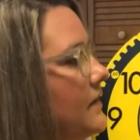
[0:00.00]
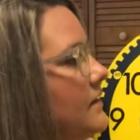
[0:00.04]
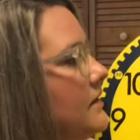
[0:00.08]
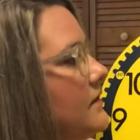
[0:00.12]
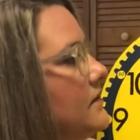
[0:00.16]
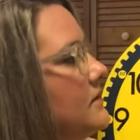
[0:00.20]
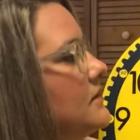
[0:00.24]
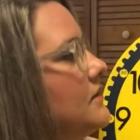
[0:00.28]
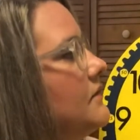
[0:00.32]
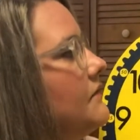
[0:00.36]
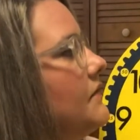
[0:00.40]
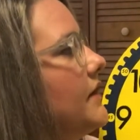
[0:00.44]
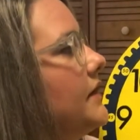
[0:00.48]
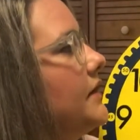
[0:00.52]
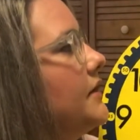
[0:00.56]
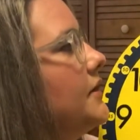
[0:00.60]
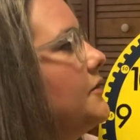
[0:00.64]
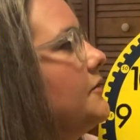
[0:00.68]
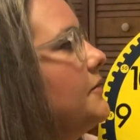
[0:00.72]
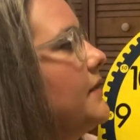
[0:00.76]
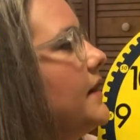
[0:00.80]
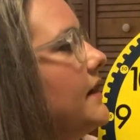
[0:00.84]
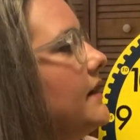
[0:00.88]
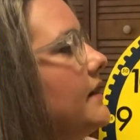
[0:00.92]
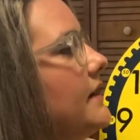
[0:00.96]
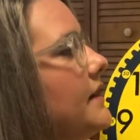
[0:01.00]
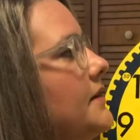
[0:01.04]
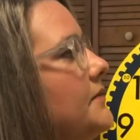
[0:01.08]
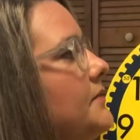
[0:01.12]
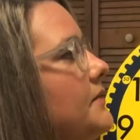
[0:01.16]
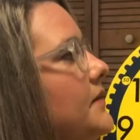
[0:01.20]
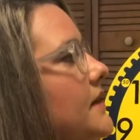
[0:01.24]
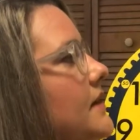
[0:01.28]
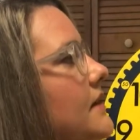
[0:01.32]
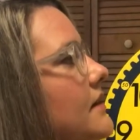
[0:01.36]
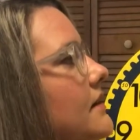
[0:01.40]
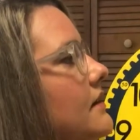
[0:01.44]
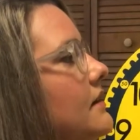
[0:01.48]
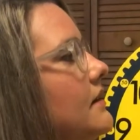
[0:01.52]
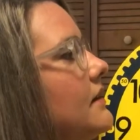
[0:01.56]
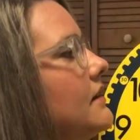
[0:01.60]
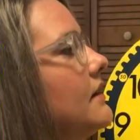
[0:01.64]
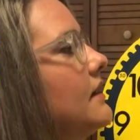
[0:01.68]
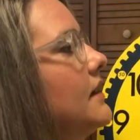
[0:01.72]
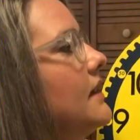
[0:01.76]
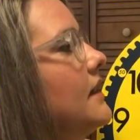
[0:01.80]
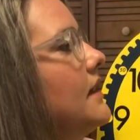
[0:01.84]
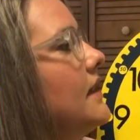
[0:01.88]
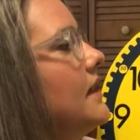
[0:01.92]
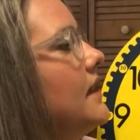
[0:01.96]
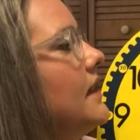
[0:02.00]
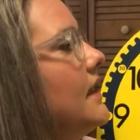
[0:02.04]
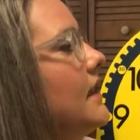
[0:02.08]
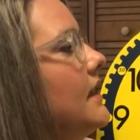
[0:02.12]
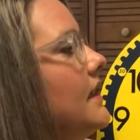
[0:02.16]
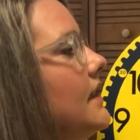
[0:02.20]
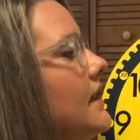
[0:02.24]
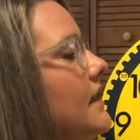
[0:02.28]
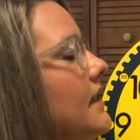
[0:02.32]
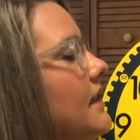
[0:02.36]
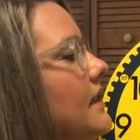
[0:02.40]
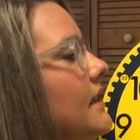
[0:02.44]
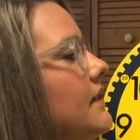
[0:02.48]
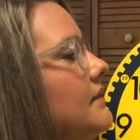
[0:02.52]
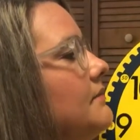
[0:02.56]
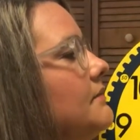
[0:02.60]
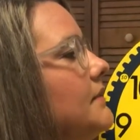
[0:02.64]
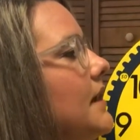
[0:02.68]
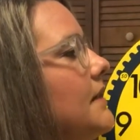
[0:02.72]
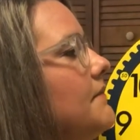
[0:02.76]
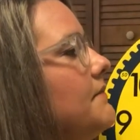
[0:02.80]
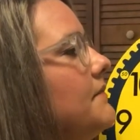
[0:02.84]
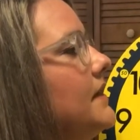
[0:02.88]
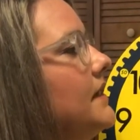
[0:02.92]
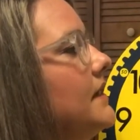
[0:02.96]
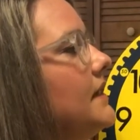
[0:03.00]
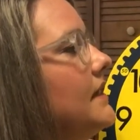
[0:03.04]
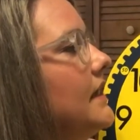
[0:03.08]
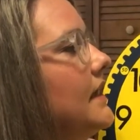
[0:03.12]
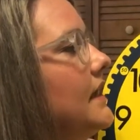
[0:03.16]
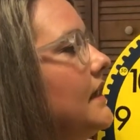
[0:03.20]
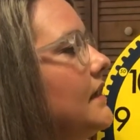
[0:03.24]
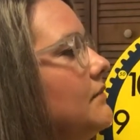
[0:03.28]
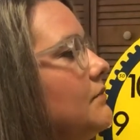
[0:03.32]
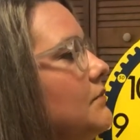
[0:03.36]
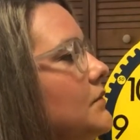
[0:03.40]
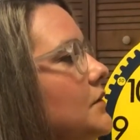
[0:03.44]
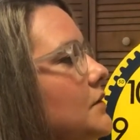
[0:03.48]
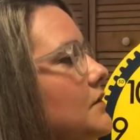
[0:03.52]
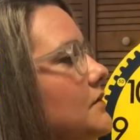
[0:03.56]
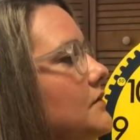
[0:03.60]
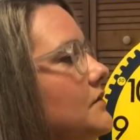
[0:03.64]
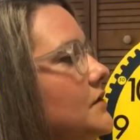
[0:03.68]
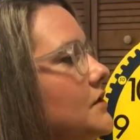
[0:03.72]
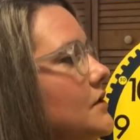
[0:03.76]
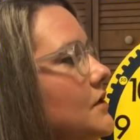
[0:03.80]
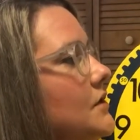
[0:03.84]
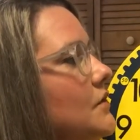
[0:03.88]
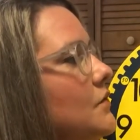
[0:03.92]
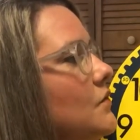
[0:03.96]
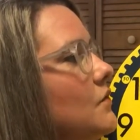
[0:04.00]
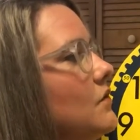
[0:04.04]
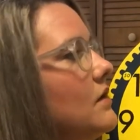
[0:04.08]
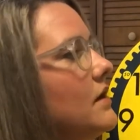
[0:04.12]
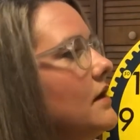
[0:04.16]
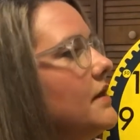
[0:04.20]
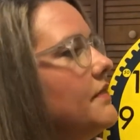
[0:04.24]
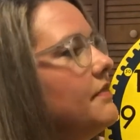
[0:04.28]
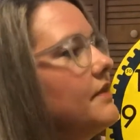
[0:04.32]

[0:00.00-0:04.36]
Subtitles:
So if I go back up here and my minute hand moves to the 1,